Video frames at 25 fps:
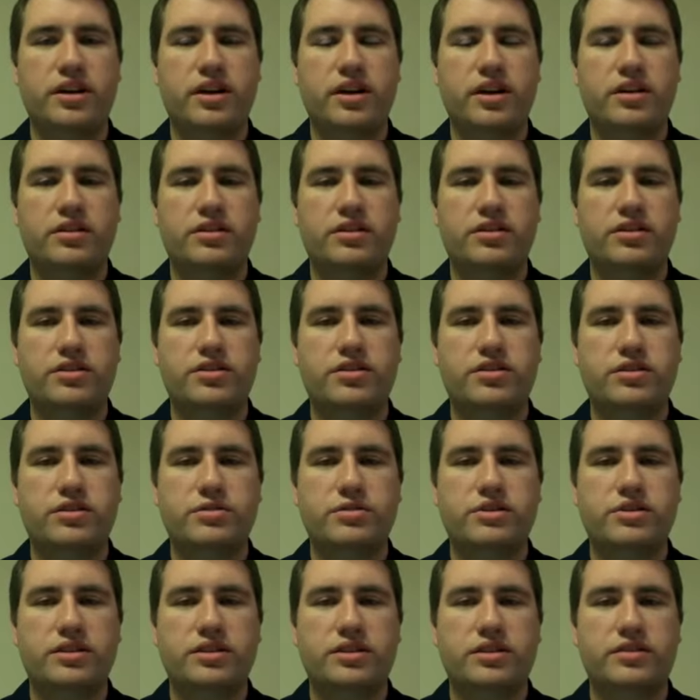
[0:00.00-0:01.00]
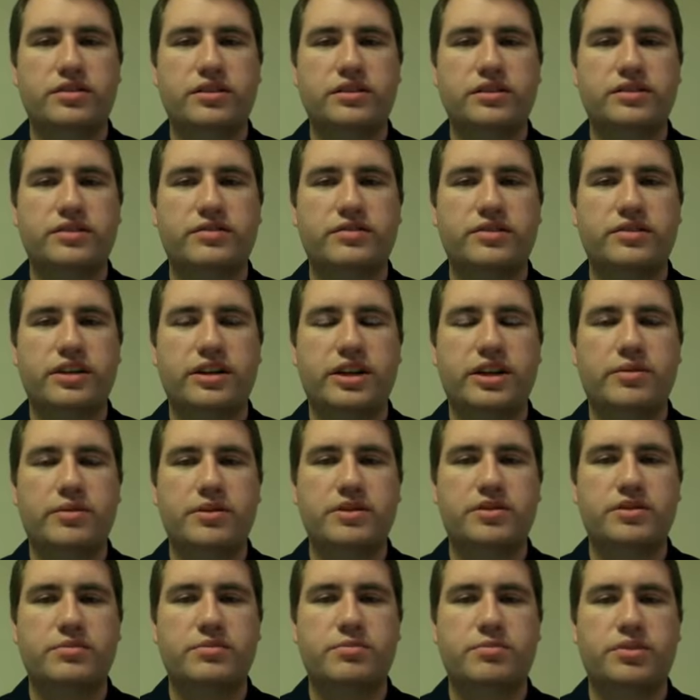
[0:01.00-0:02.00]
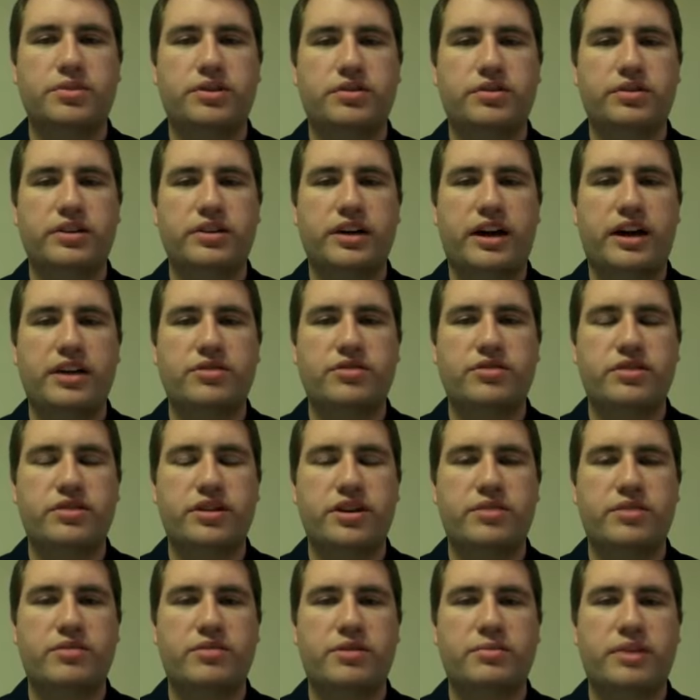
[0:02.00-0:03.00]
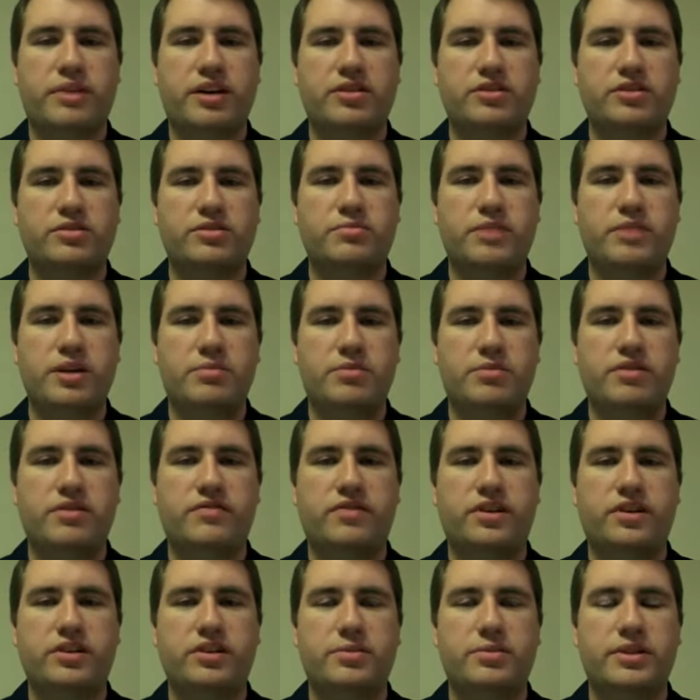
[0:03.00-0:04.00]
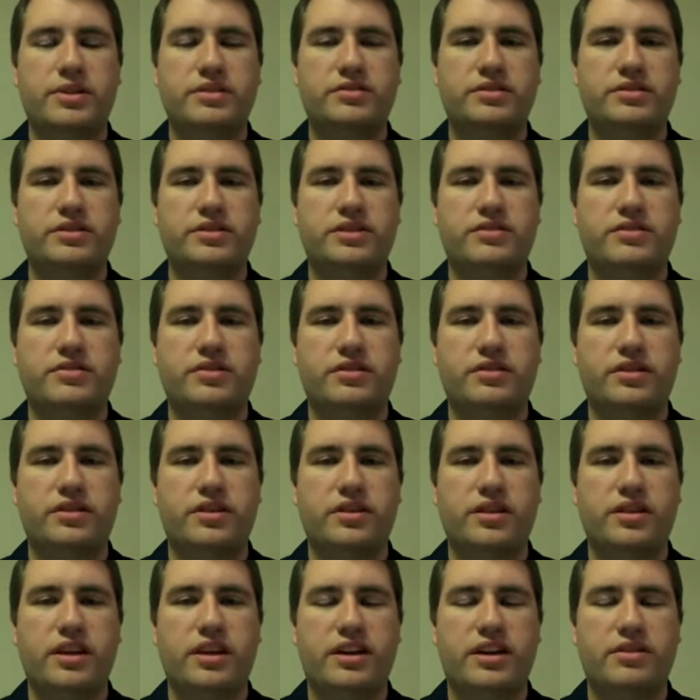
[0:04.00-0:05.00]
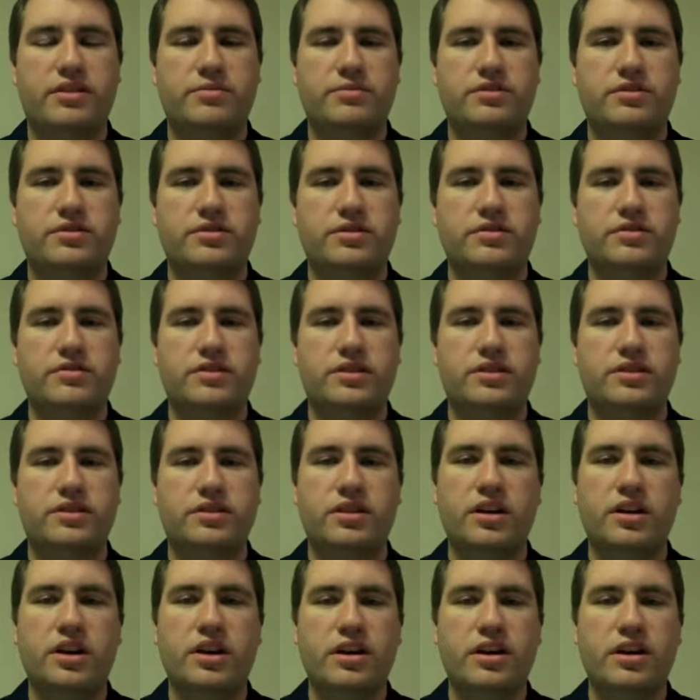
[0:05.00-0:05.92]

This shows that the collective dynamics in purely hydrodynamic models may be fundamentally different than that observed in